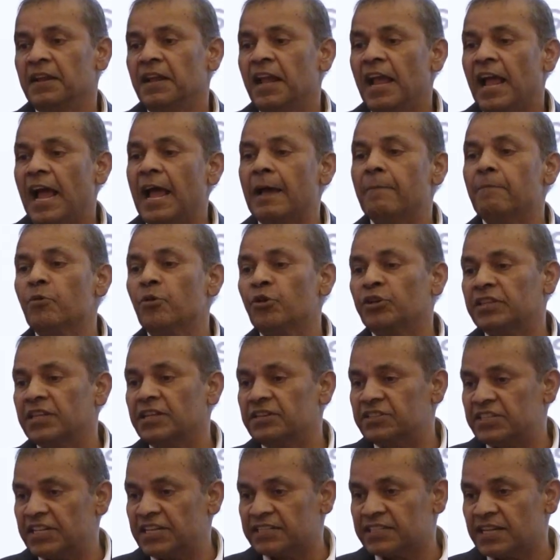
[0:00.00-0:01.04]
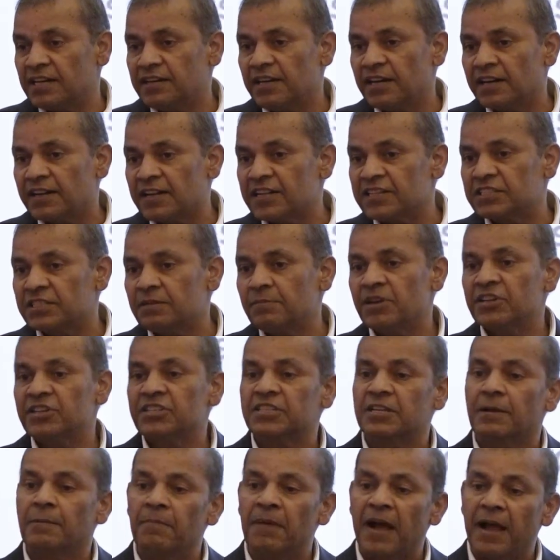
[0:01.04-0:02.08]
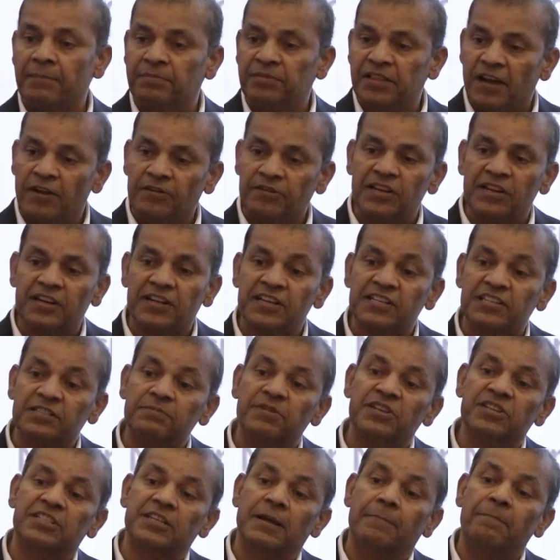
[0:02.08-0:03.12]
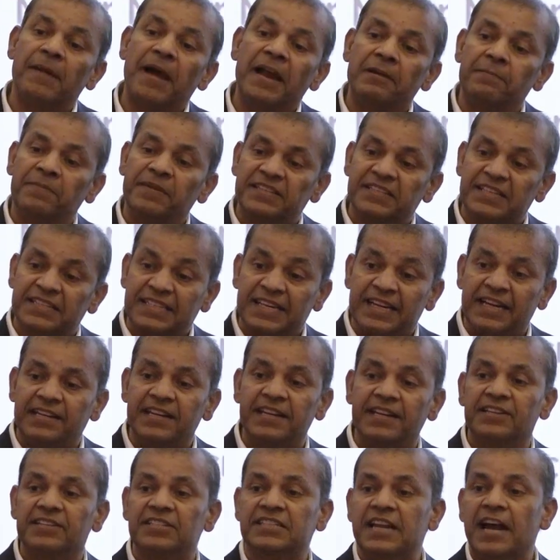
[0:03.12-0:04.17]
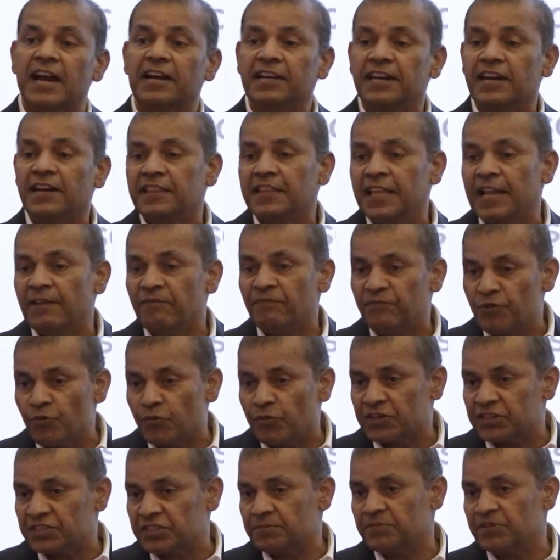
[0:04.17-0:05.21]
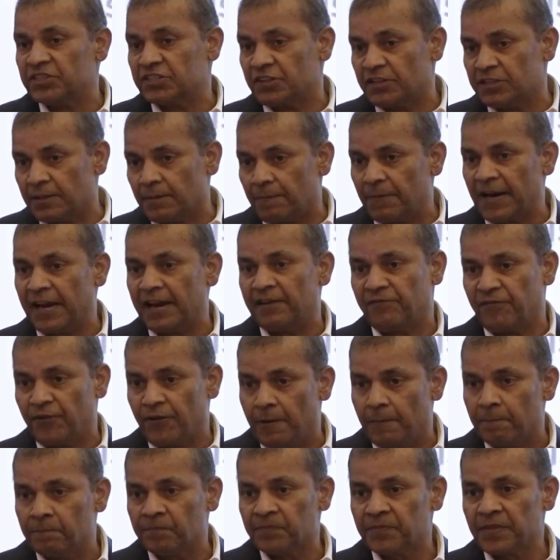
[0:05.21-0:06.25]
have more than 600 customers, some have 1,000 customers, some might be just getting started, they have few customers on the platform.